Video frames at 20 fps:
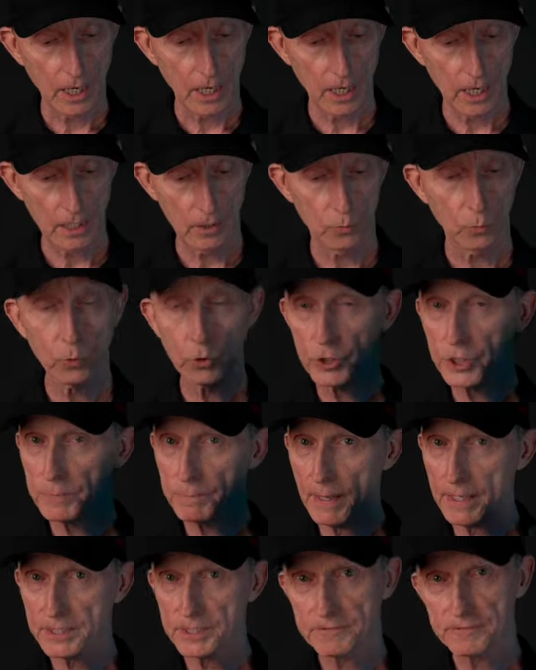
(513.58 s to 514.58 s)
uh, were
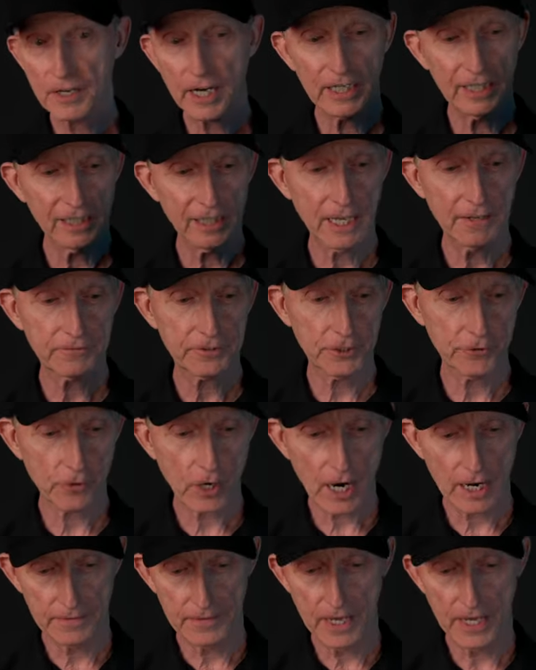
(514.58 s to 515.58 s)
specified left and
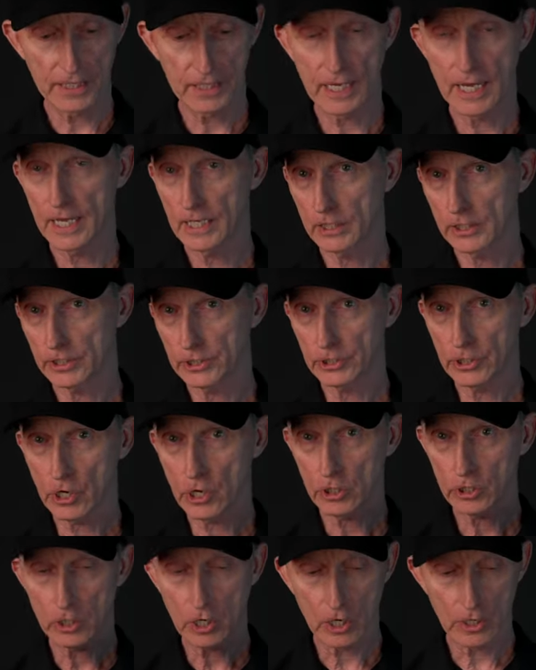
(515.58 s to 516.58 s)
right. They had an L and an
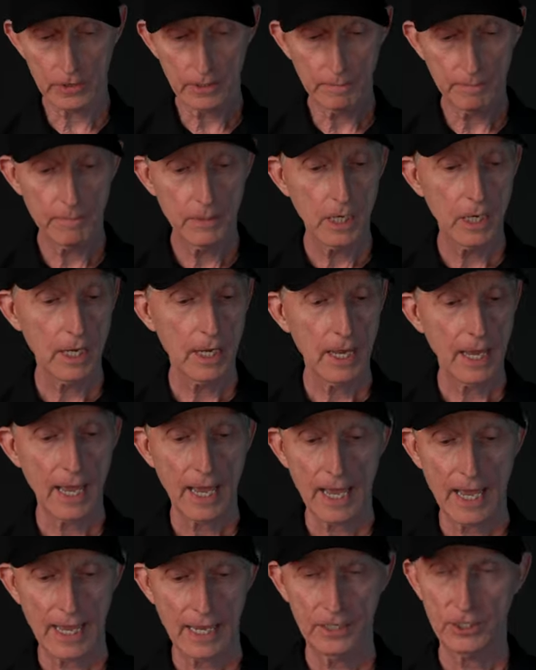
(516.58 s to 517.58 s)
R on them,
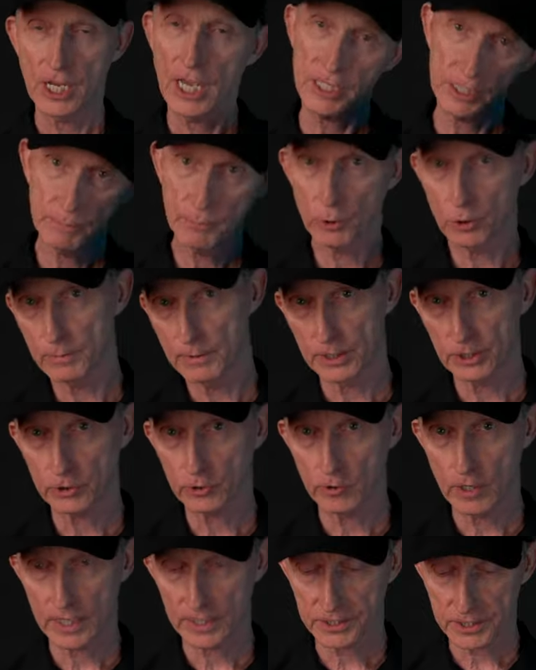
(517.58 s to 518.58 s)
and you had to put them in the
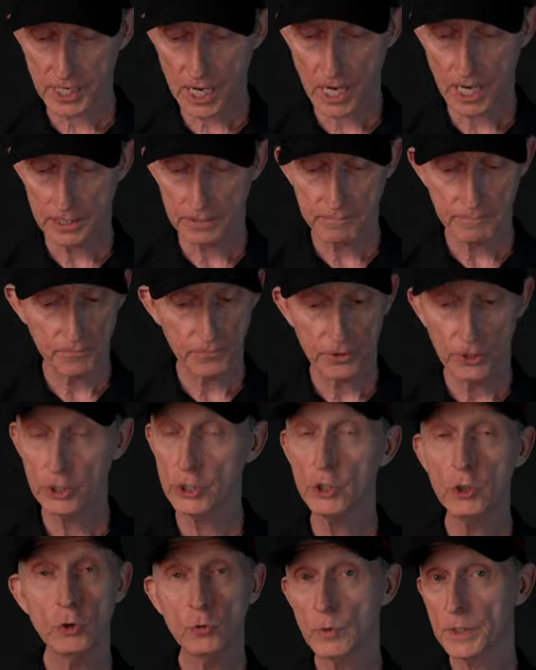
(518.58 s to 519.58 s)
correct side. The
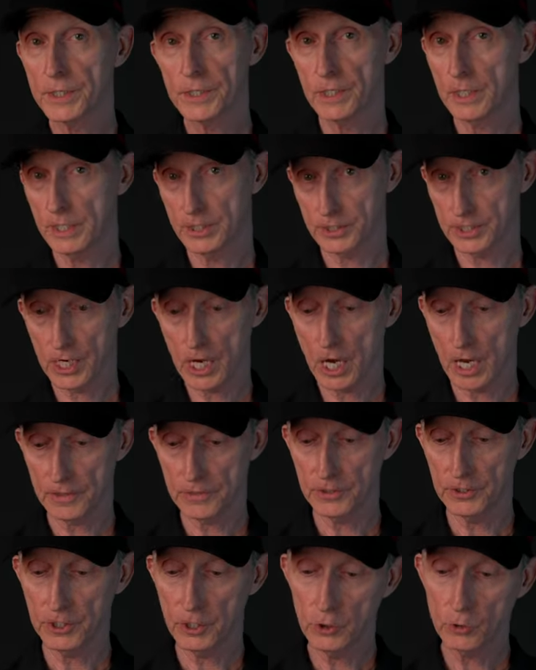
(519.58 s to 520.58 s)
new one is
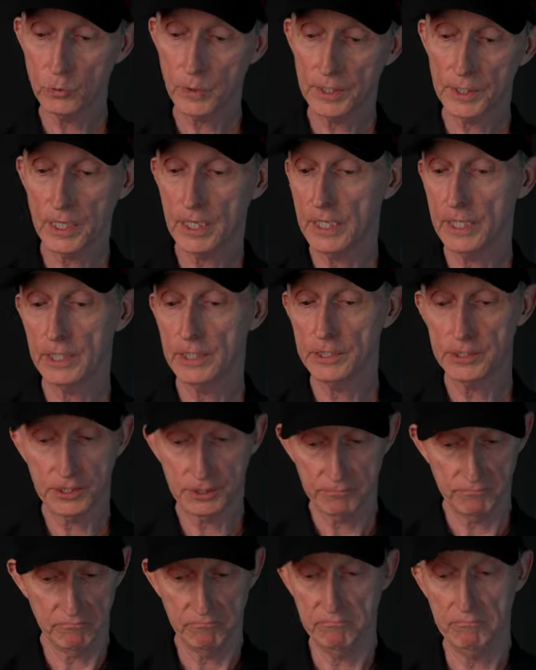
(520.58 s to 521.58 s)
not. The new one
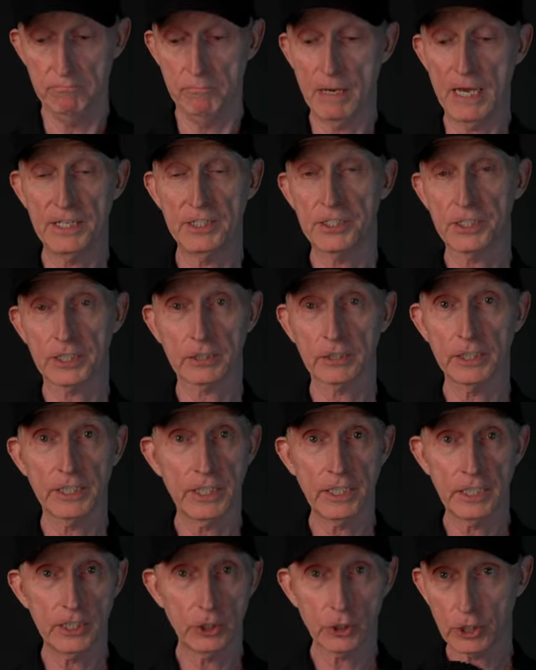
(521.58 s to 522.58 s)
is basically
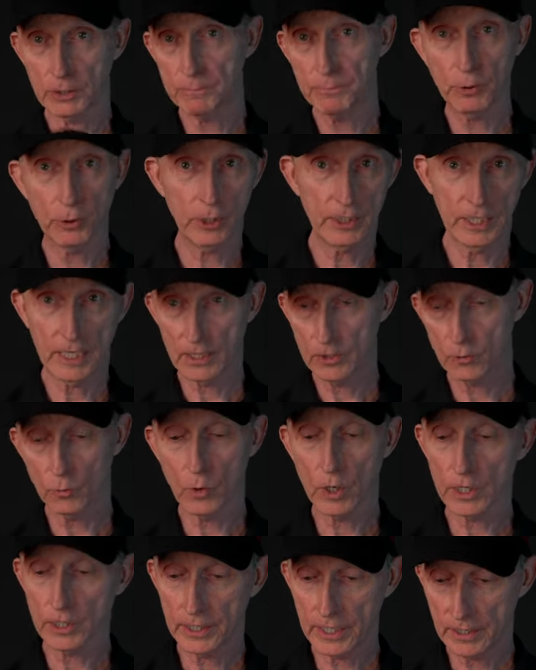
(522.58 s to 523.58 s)
you can put either
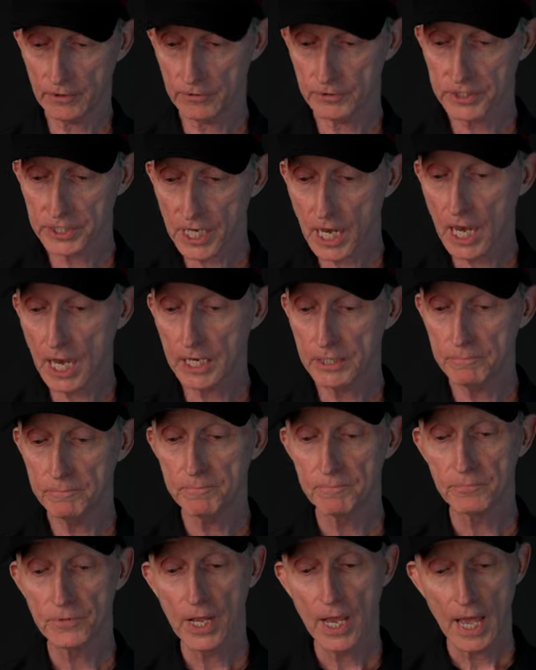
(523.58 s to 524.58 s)
one on either side,
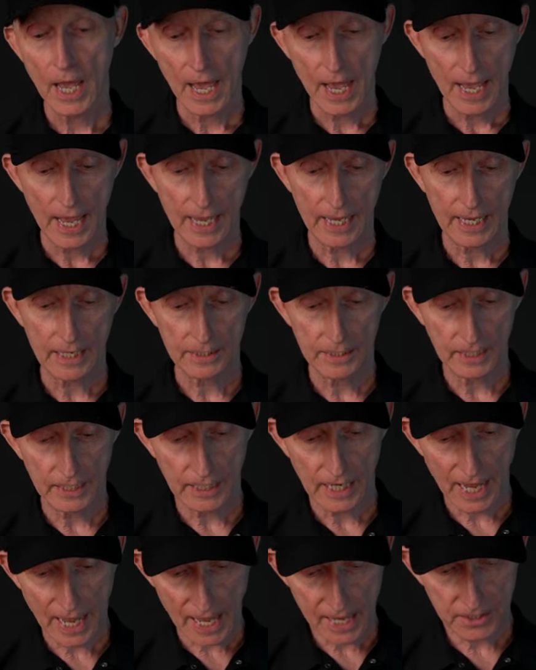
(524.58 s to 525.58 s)
and
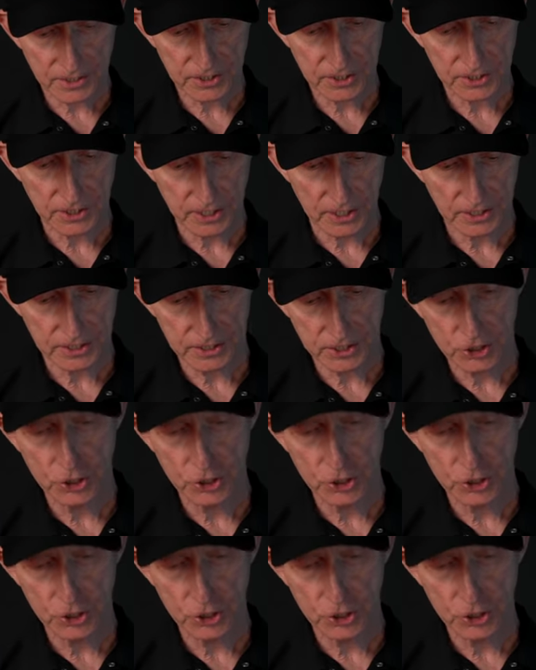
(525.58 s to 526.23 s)
it has this